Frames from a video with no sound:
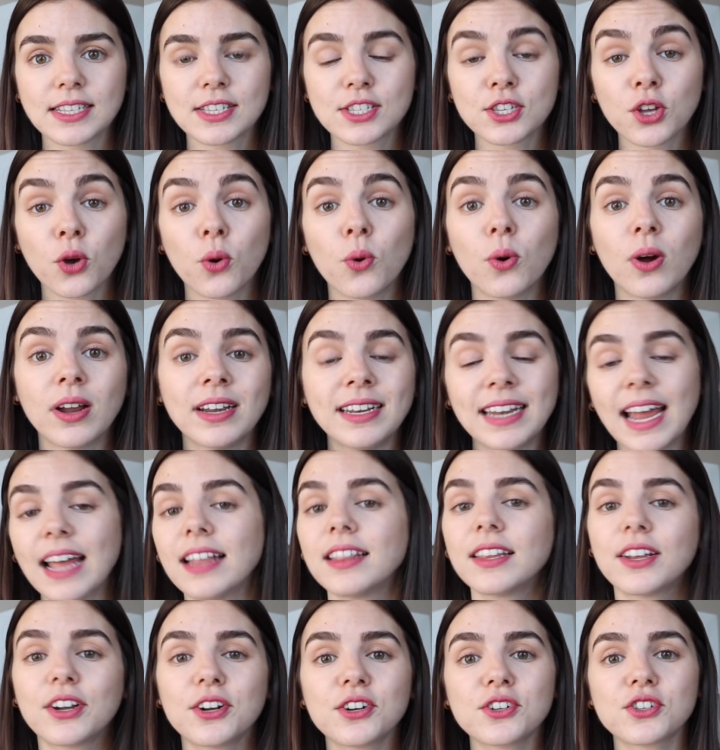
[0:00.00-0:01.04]
So net
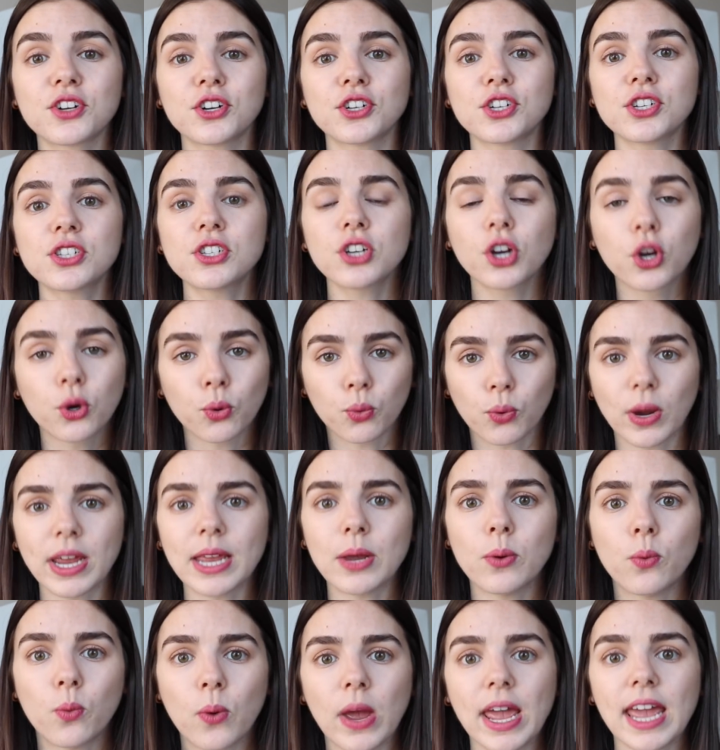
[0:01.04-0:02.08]
letters are just a
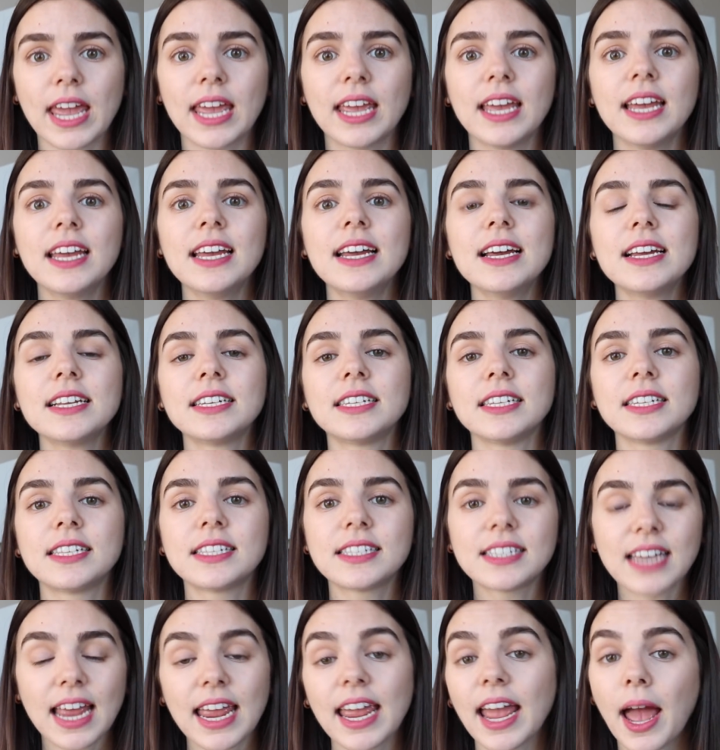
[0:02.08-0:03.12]
great way to
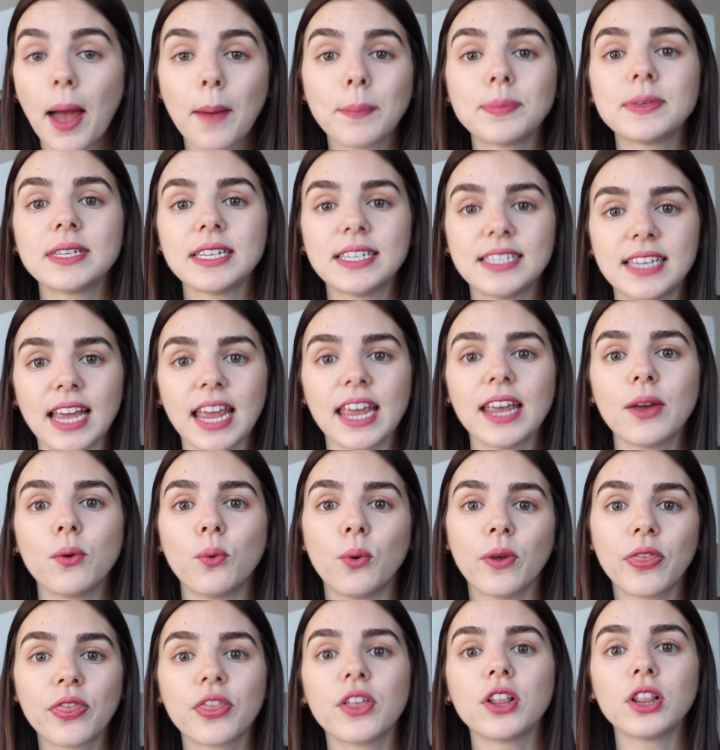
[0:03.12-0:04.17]
stay up to date
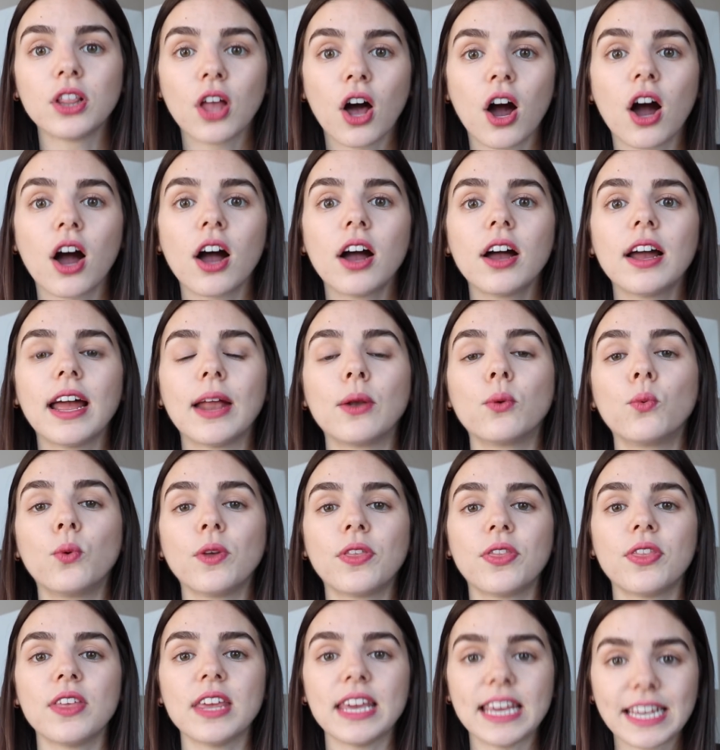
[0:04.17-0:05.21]
with the law and
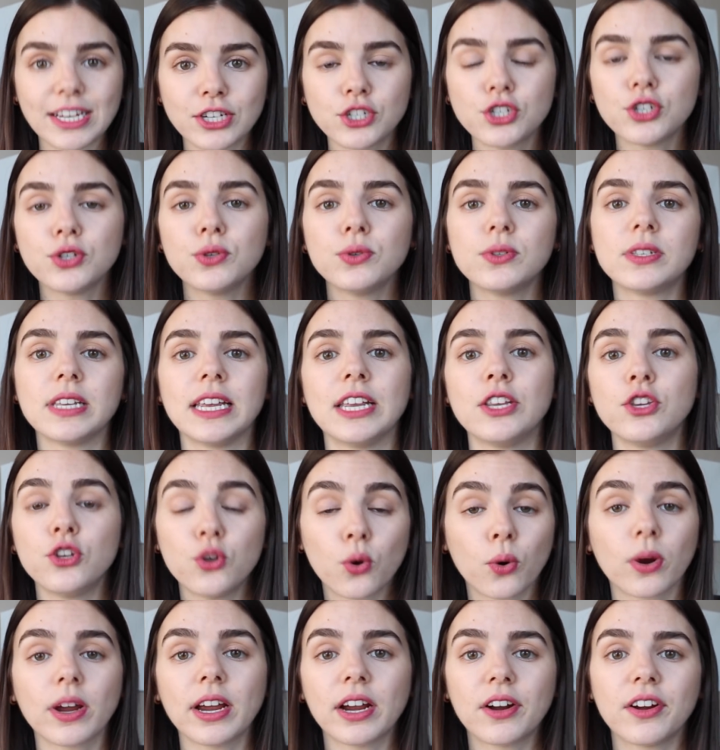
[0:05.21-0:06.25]
with the issues in
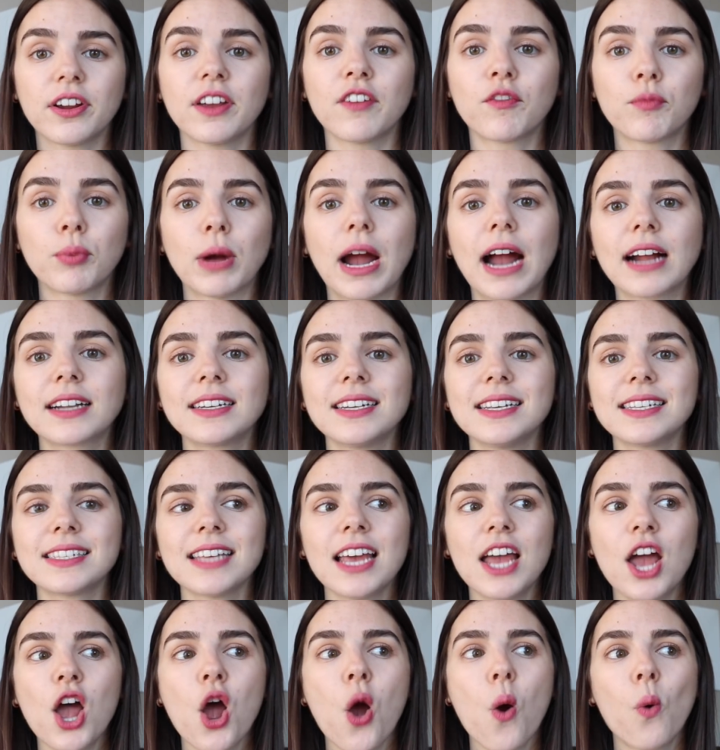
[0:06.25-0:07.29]
your area of practice
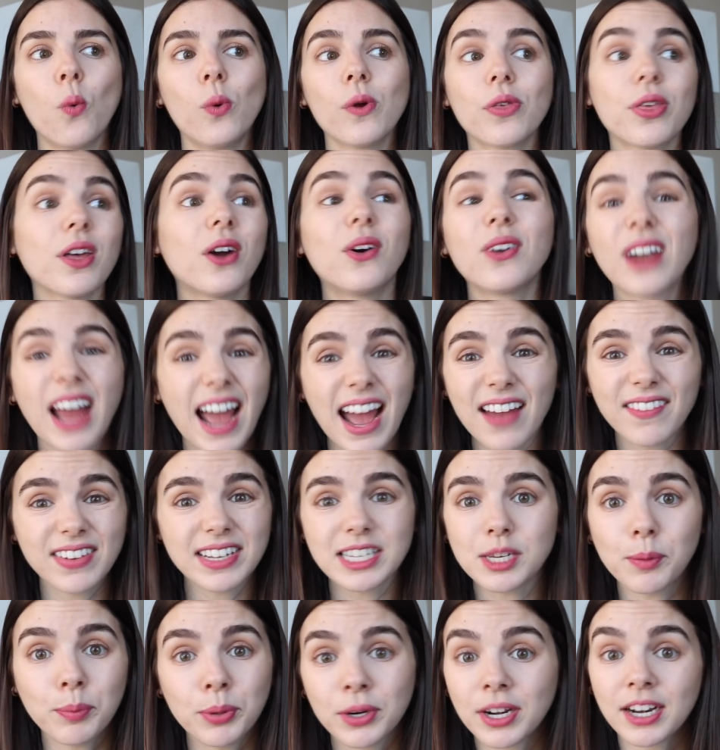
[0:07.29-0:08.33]
without having
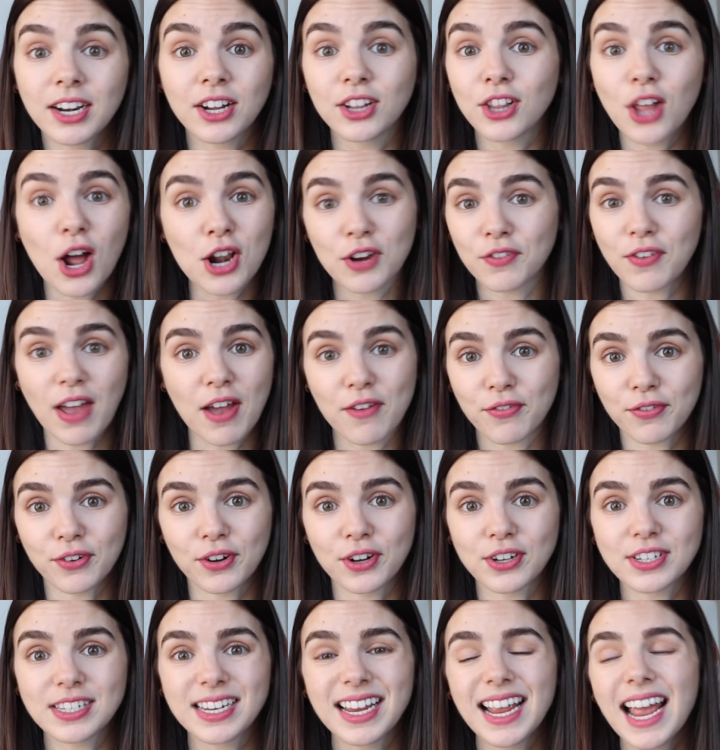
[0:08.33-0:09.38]
to put in a lot of
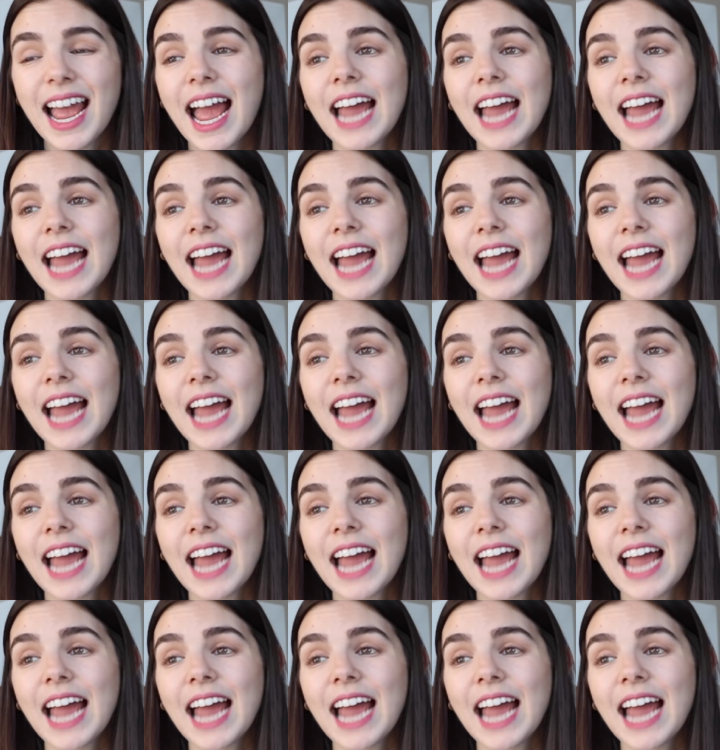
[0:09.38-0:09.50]
effort.